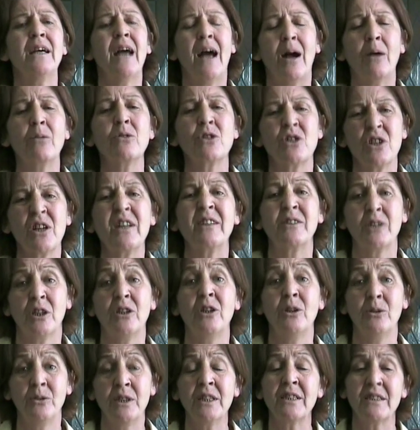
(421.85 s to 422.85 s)
I was just
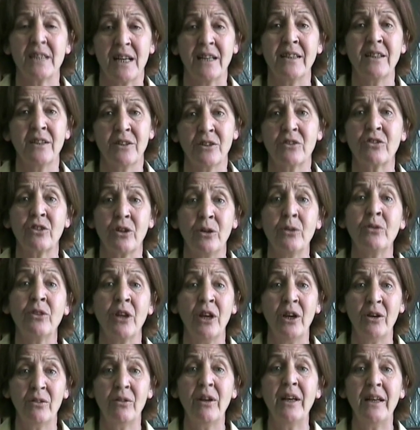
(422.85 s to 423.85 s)
deluded, tell you the
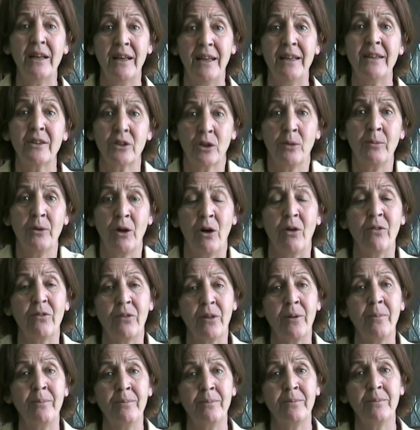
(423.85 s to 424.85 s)
truth, really, coming off
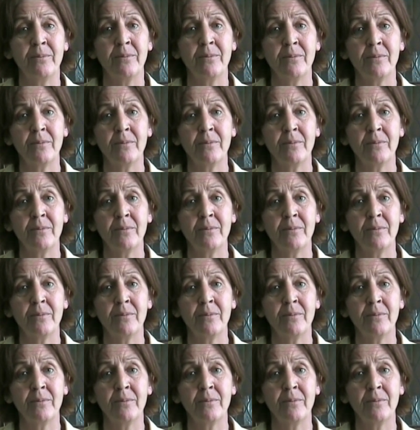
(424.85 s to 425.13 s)
them.